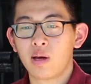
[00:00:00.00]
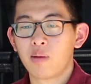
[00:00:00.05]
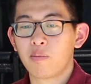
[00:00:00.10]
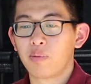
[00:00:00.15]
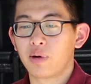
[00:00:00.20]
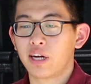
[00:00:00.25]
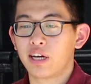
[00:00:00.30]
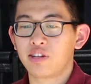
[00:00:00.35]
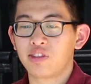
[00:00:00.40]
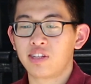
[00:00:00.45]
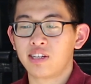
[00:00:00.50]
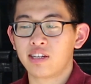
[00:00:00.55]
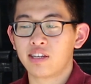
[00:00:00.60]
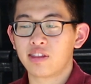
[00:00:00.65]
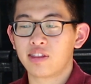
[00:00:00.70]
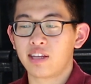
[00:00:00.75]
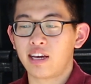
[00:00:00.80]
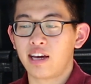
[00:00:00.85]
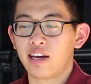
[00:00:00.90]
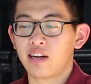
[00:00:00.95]
But I think
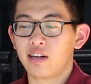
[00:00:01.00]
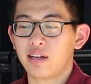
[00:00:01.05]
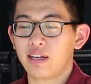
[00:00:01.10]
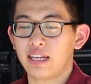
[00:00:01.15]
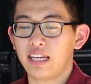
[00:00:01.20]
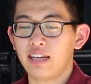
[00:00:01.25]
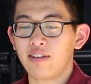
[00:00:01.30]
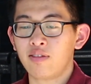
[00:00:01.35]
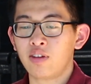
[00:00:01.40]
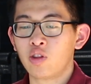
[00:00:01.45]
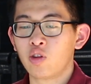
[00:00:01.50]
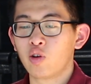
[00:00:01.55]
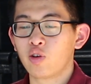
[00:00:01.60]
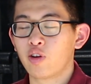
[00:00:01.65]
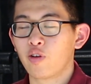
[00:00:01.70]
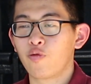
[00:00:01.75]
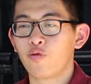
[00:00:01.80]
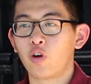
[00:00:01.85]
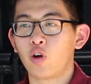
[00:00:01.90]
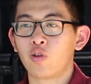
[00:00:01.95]
that even though
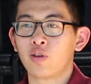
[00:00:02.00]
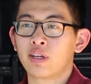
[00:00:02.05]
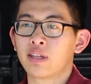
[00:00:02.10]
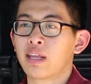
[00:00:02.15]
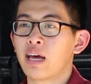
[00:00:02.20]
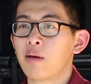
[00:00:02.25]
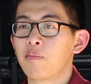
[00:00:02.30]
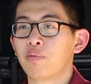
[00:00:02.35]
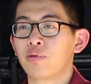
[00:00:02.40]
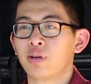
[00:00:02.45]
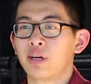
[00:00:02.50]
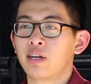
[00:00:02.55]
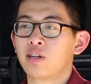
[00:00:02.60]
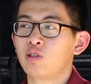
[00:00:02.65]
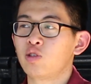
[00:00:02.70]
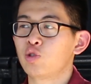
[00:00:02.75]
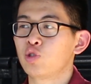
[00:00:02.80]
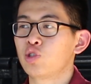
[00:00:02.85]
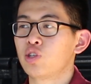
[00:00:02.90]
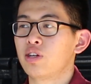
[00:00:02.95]
you're following that plan,
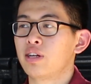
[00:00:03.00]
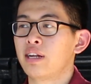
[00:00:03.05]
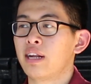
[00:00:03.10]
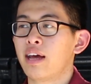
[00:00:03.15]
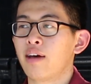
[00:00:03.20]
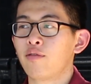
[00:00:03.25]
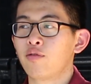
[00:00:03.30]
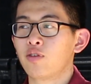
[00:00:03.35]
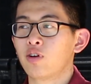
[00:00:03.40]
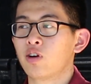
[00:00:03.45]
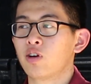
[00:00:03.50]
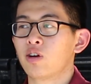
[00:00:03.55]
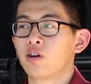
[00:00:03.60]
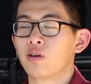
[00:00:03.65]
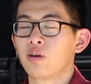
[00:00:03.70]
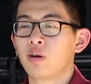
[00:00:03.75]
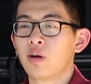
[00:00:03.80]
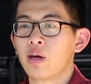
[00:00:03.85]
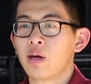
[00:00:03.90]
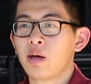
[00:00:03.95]
you should
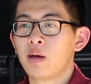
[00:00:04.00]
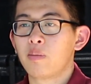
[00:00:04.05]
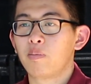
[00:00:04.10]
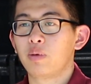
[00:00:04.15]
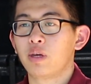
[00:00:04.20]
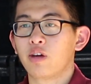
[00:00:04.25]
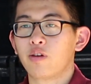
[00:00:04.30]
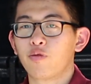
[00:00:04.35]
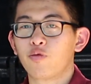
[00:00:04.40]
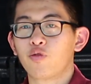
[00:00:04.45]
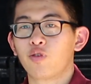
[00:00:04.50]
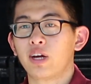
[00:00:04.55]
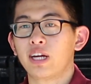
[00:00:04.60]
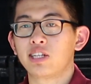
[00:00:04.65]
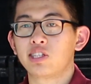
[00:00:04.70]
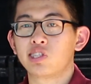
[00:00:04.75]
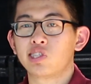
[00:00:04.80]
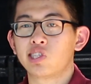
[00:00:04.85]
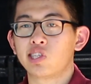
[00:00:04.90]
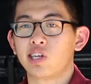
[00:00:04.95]
never be
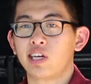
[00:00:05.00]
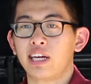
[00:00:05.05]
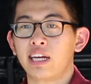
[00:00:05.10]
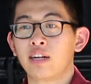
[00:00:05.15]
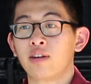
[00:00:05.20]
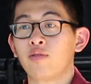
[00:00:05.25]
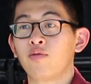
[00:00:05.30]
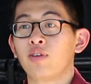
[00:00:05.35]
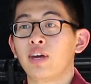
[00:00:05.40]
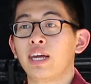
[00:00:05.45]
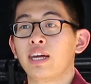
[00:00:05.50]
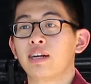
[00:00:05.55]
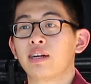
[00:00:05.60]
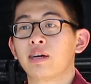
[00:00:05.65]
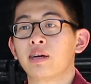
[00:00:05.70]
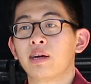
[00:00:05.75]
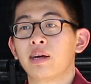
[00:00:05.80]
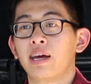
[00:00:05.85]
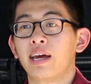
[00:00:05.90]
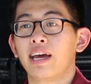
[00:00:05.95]
afraid to innovate
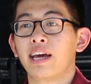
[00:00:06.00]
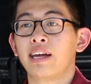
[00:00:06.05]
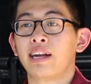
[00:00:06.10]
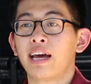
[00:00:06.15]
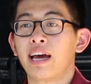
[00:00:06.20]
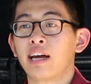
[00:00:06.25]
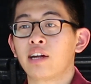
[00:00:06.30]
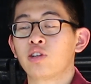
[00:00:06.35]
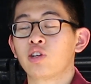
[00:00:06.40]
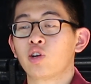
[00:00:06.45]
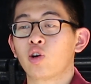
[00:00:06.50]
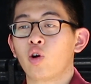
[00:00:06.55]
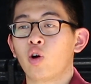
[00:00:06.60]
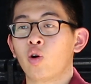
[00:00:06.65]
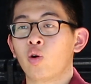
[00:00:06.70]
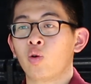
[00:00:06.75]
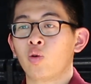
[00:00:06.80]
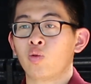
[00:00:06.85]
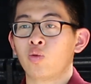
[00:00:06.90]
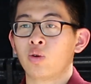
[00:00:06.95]
and add your
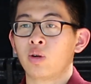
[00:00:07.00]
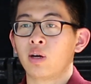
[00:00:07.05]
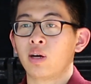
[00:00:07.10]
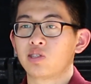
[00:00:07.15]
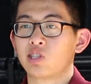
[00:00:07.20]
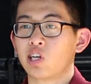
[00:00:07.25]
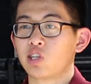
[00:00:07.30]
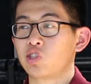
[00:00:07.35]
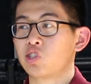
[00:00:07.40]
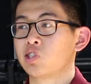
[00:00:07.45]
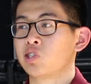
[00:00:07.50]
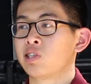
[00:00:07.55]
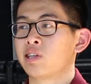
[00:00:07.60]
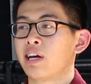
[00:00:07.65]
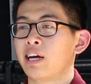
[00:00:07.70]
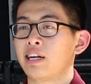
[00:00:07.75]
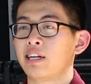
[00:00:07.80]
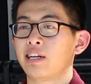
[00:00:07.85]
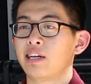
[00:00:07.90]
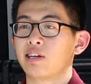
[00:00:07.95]
own touches and
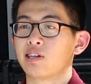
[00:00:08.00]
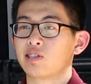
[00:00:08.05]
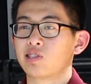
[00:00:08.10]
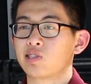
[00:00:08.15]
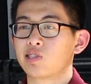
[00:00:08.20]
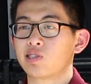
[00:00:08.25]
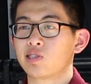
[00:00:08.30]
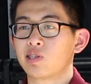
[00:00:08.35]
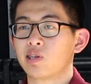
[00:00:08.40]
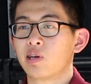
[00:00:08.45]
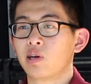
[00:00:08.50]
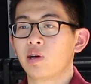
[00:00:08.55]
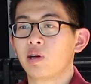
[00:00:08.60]
ideas.